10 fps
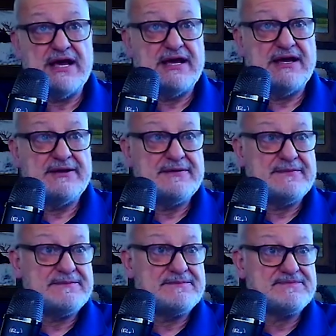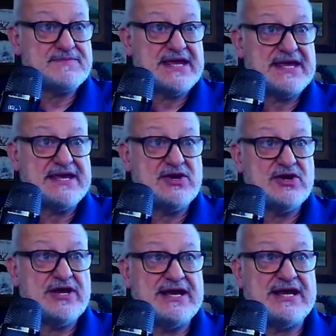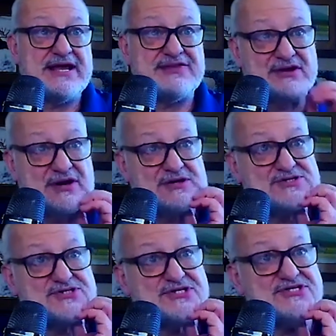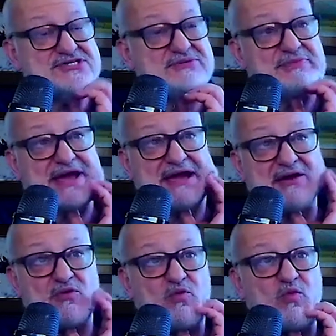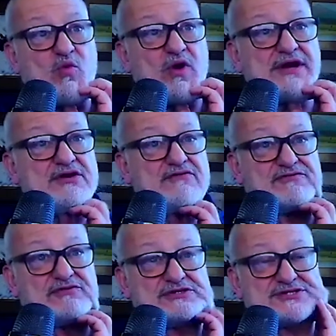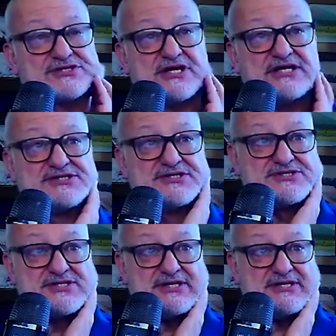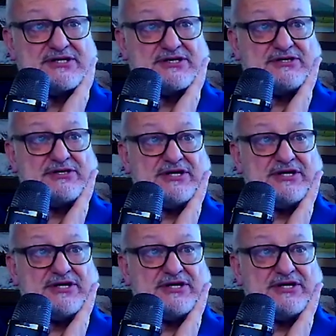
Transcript: here, and there are just some wonderful discussions in here.